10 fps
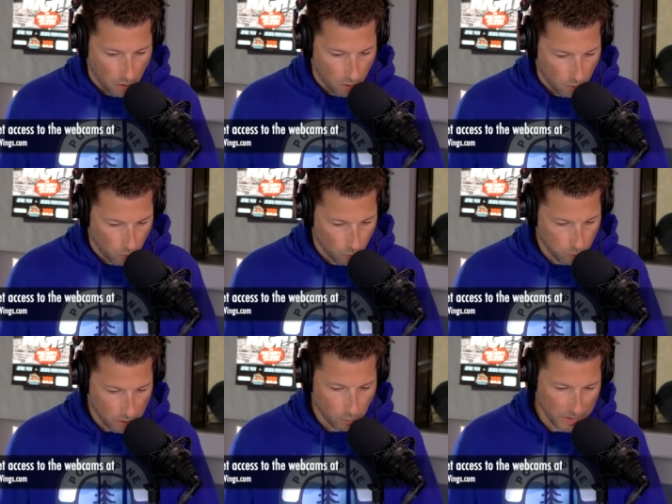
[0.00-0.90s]
One.
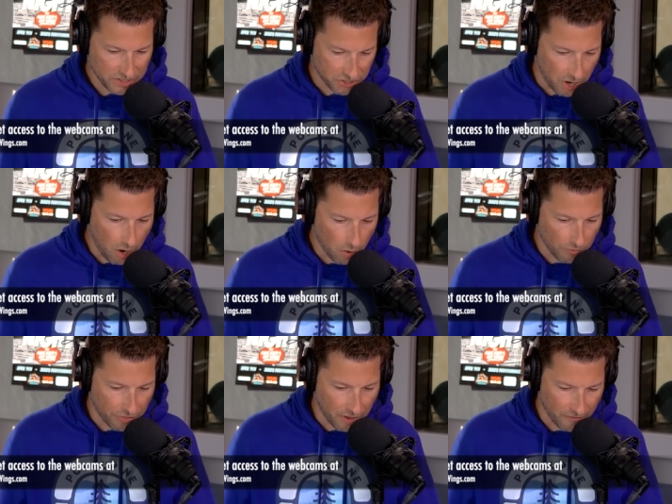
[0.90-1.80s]
Which
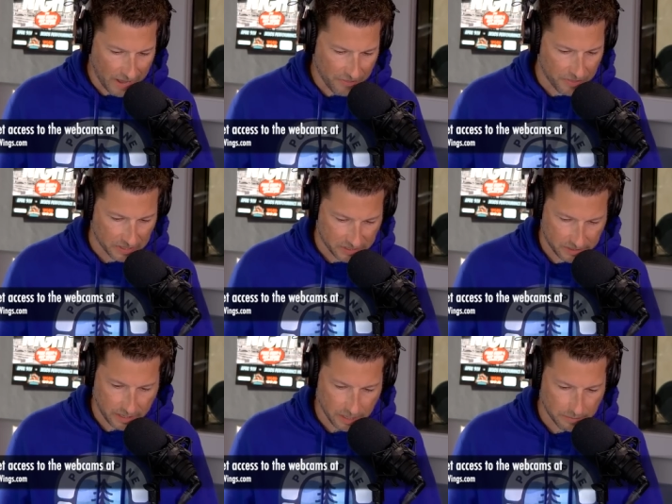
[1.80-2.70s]
oath of ethics
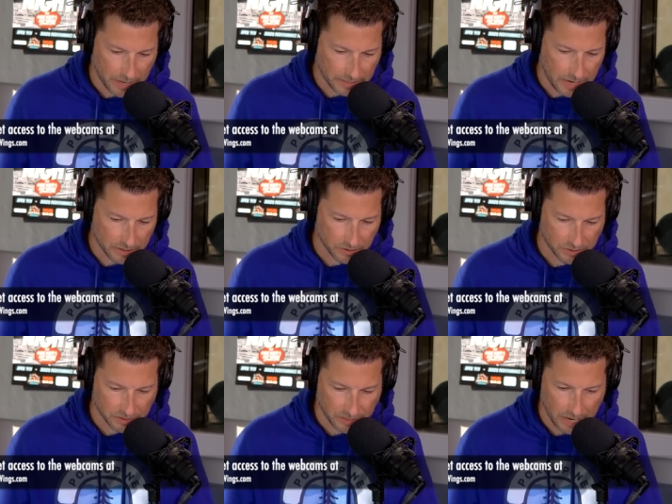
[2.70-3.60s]
taken by doctors
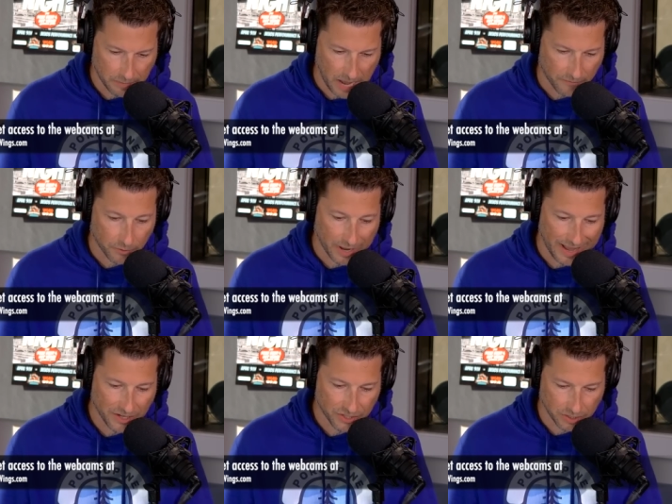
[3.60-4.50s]
is named after an
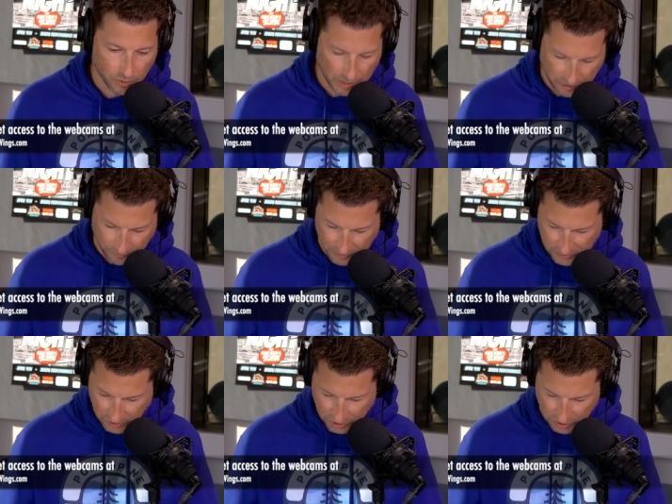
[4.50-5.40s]
ancient Greek physician?